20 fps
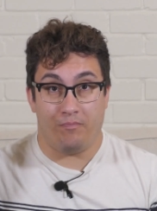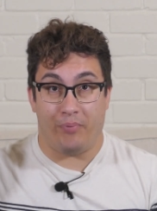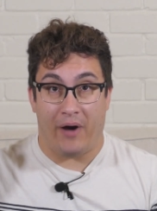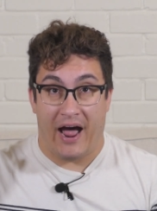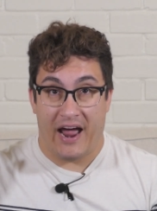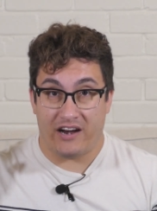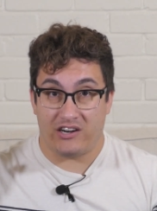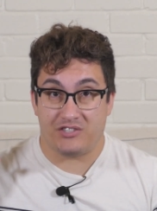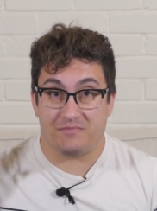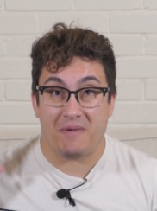
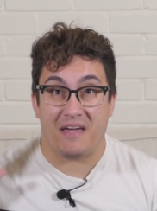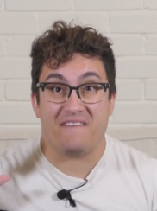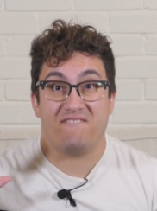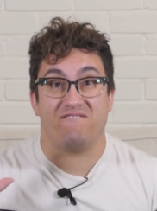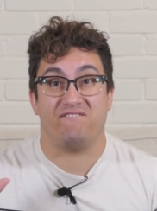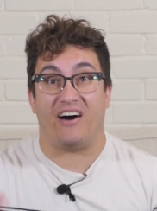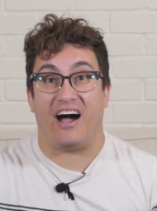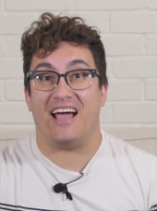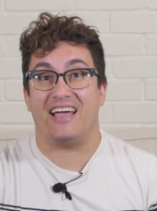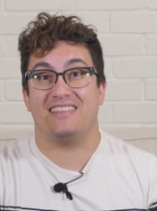buyers may
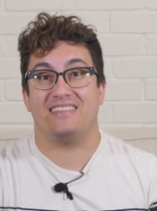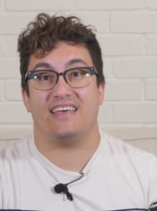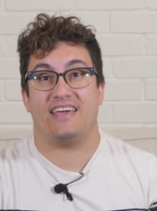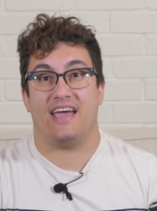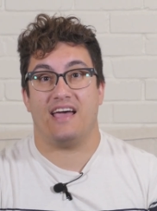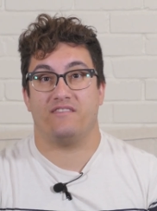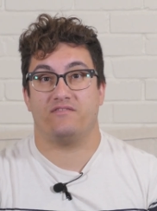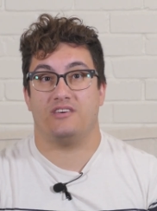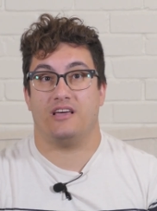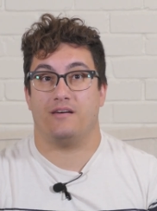finally
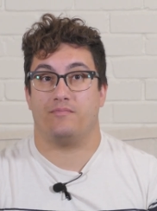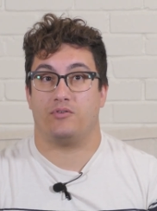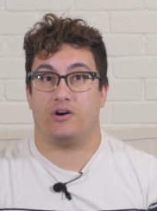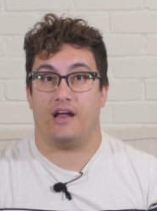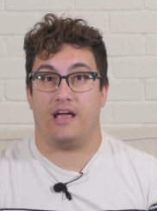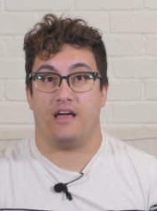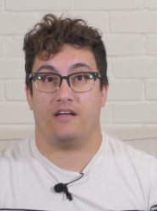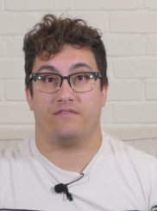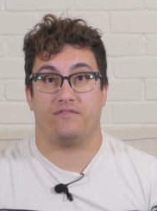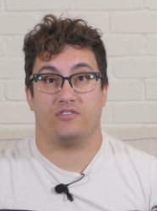have the upper
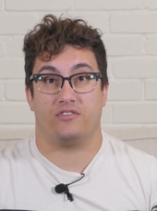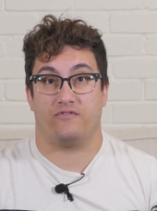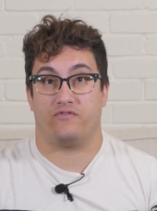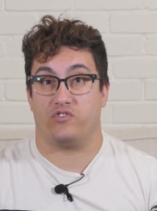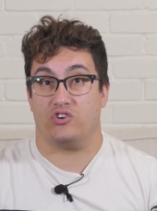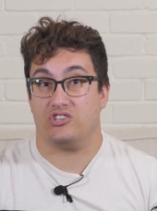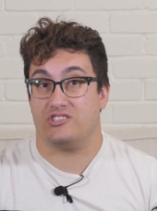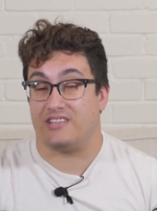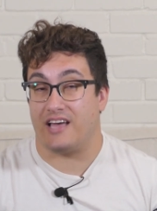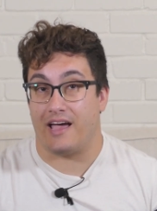hand for the
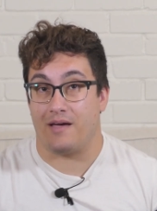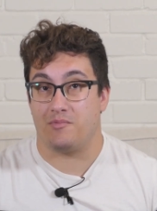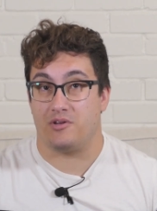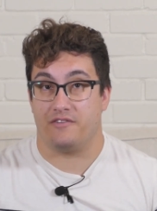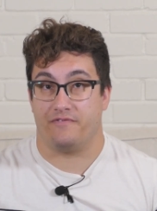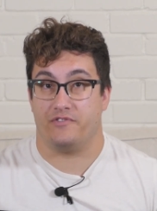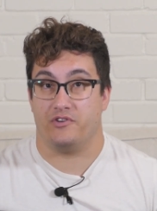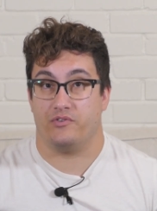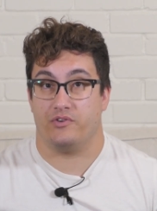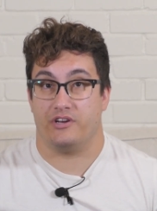first time
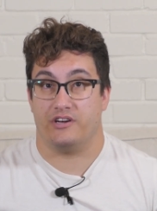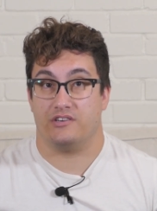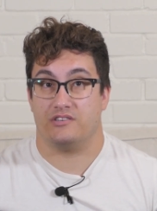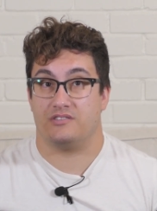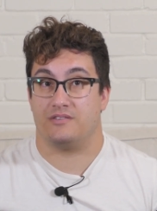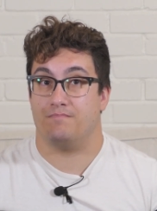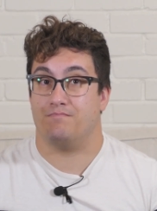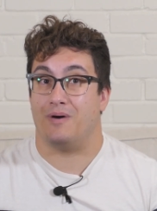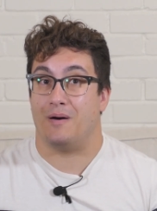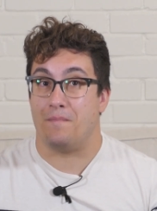in a few
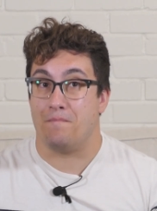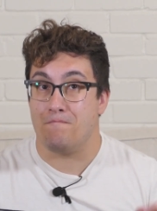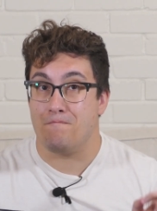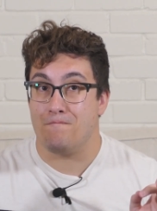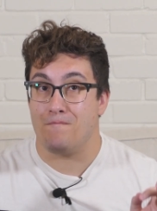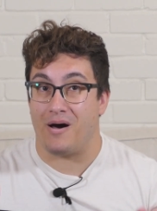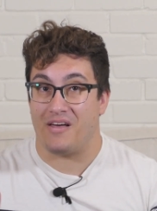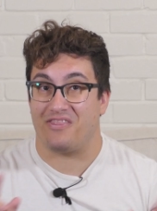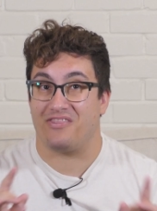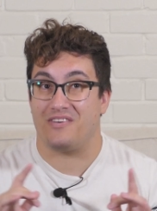years, but
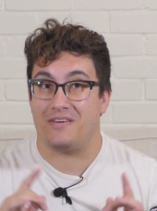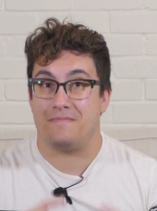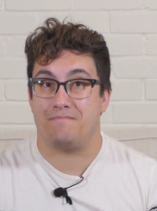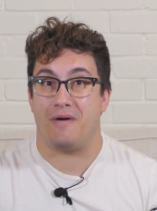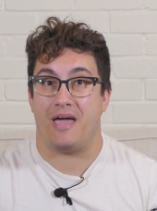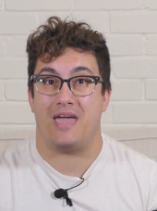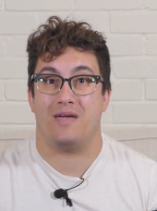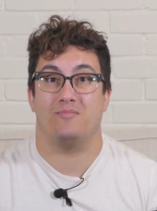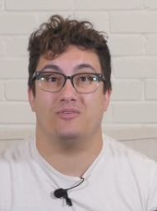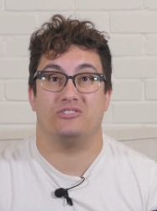monthly
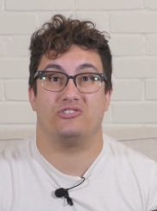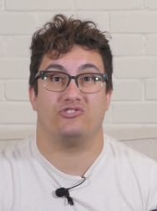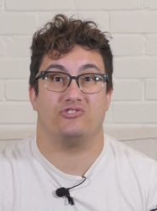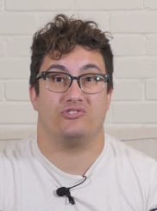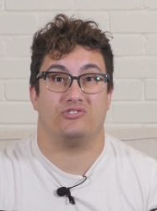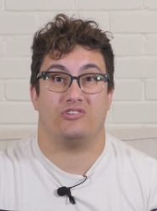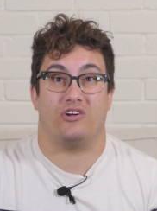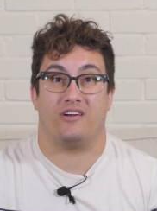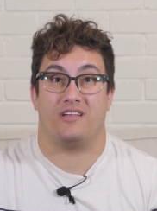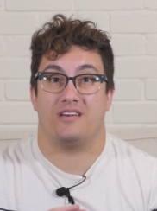payments
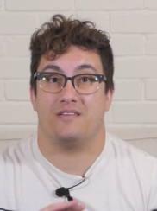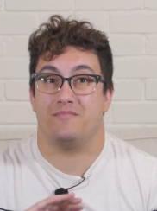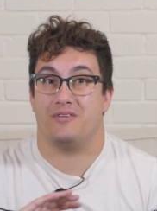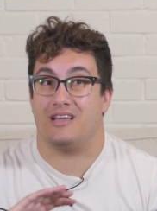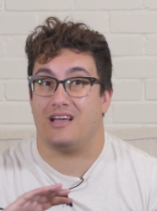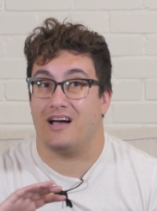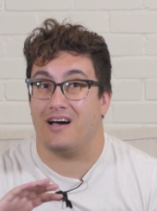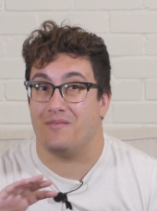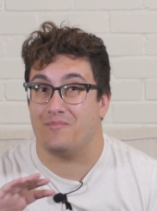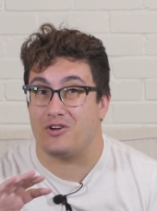are starting to
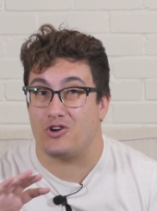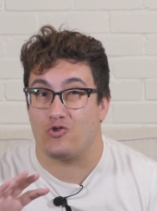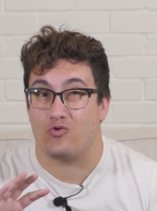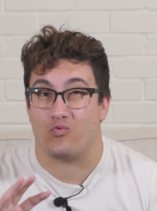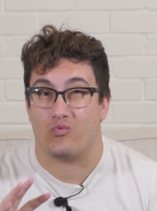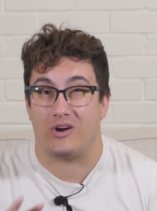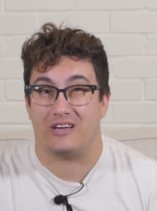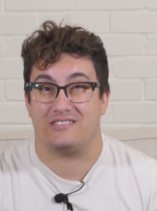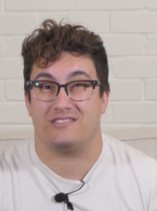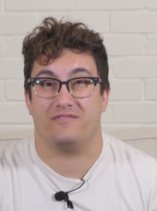become
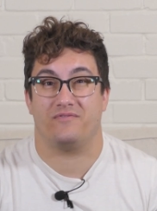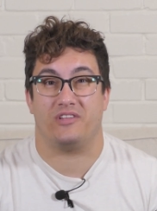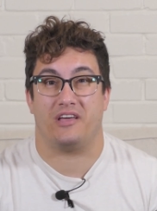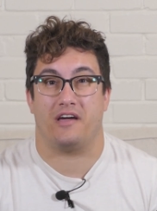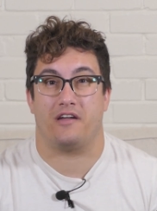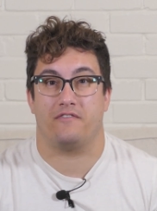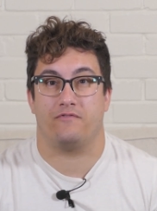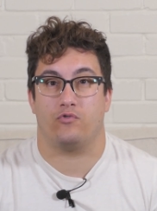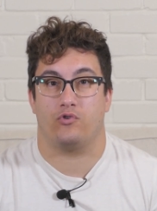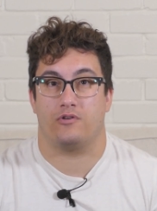
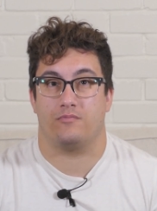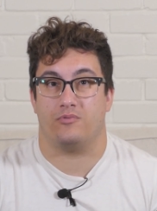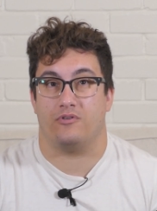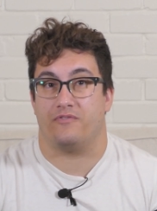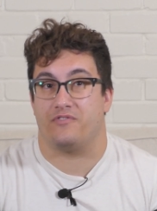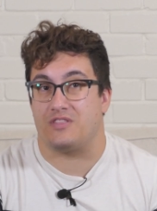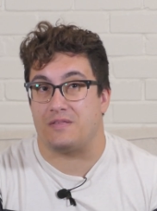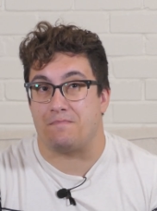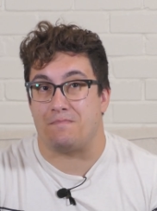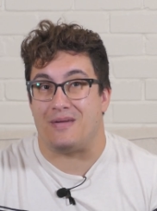aggressively
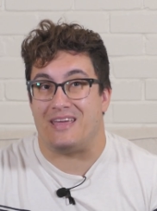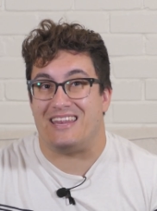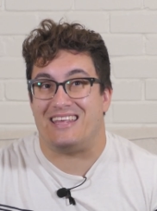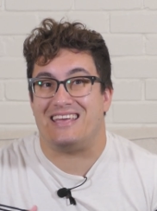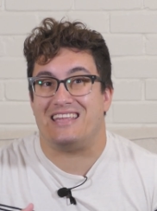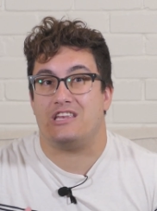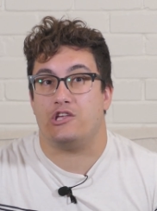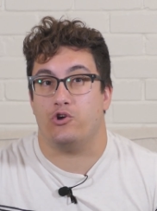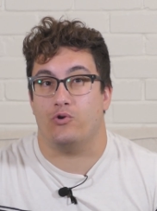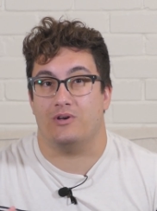unaffordable for the
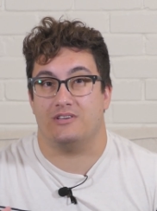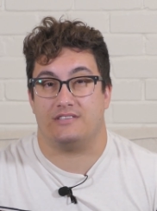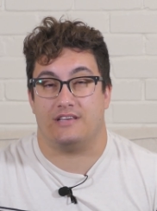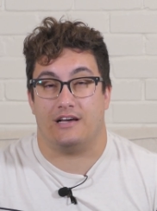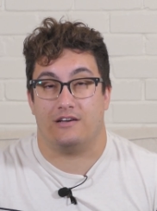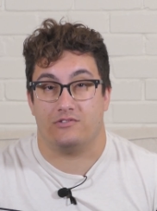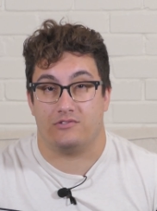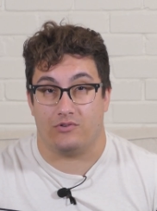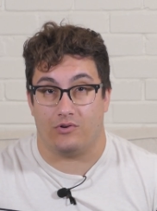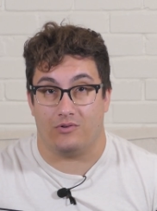median U.S.
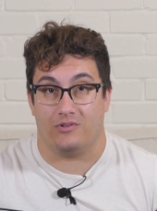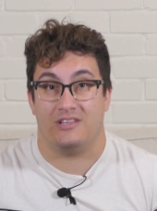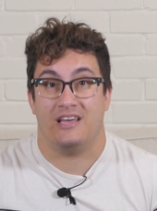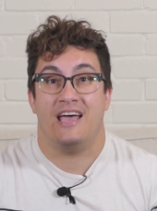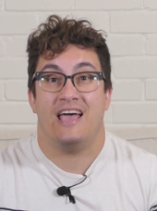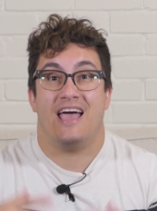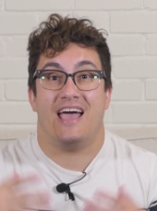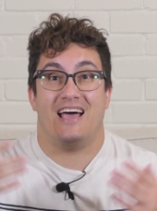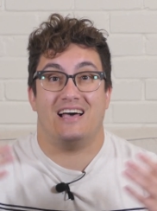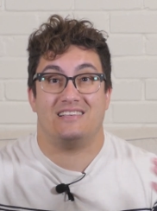
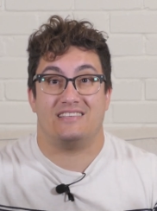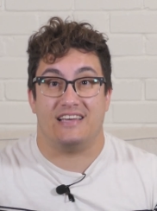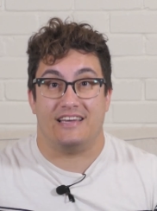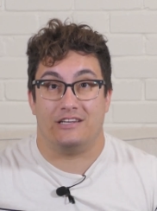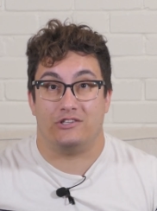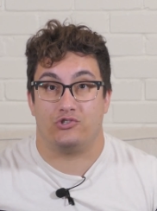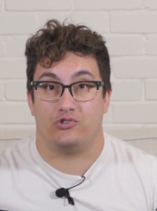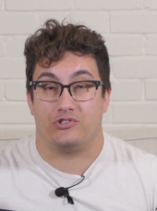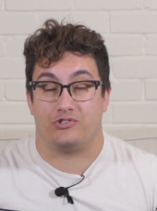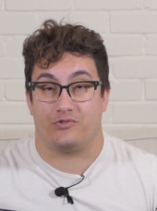household as
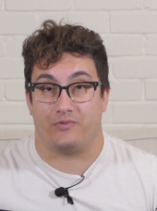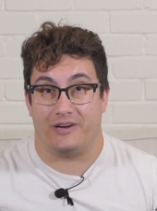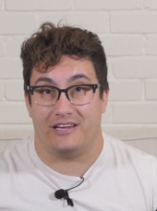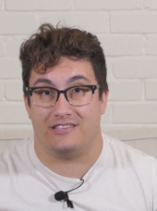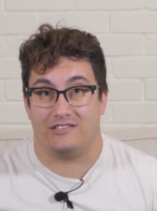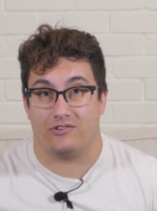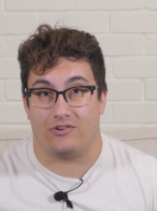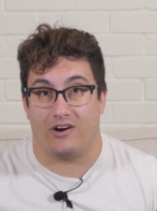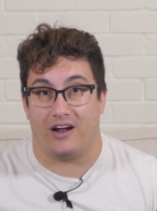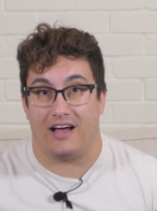interest
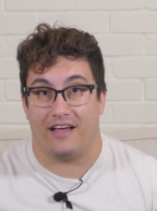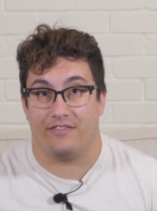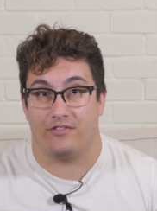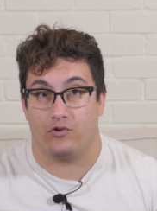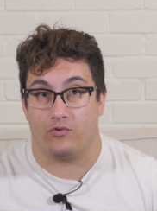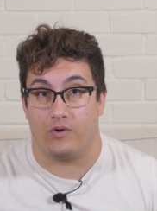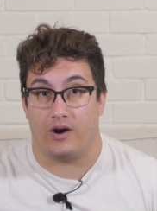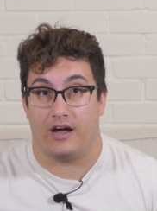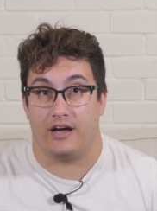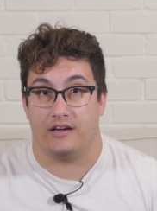rates are on
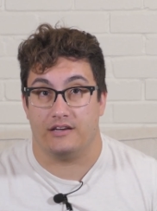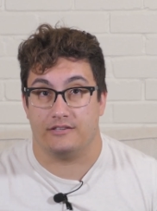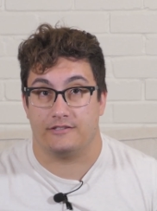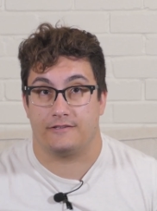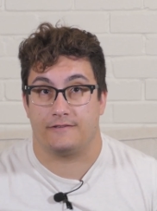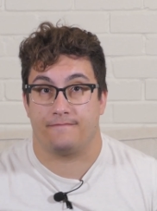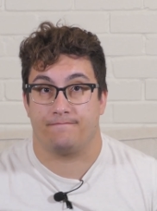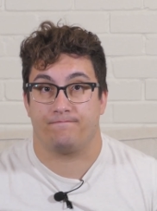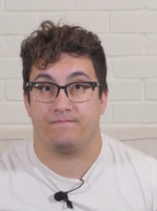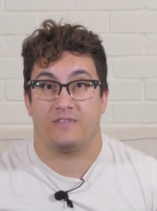the
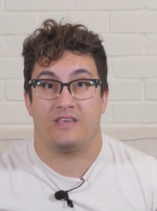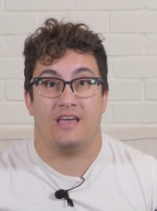rise.